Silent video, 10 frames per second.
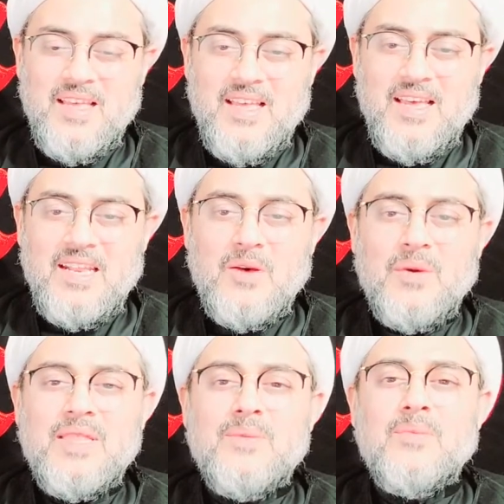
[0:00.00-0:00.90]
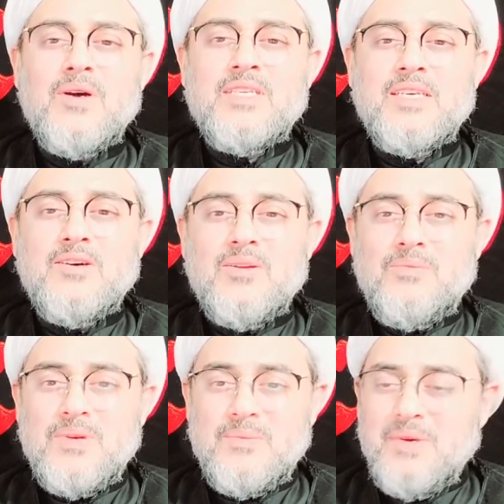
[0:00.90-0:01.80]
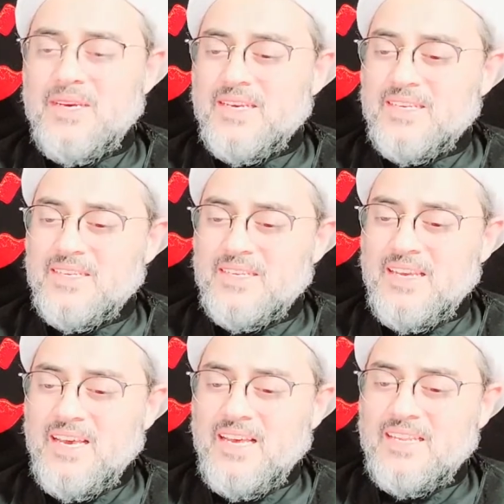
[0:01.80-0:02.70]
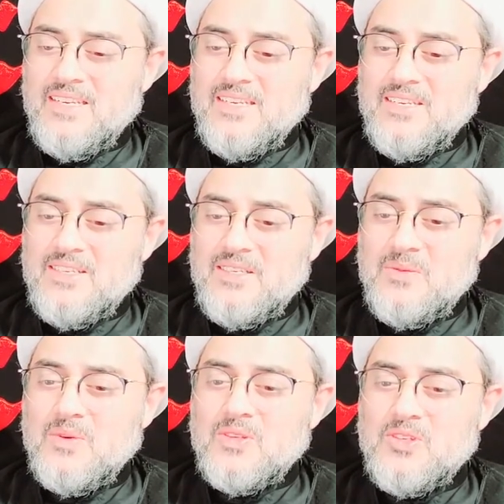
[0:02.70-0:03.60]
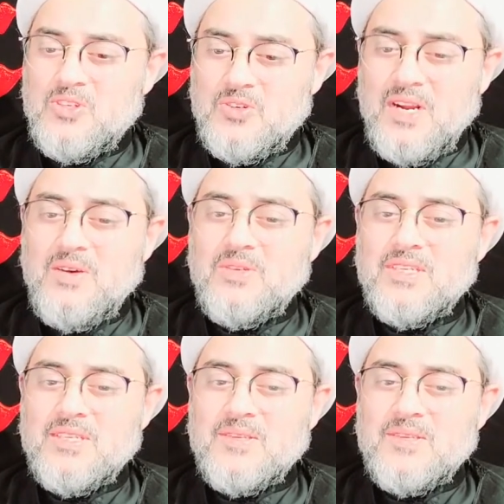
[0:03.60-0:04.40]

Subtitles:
Now when the body got prepared and she was shrouded,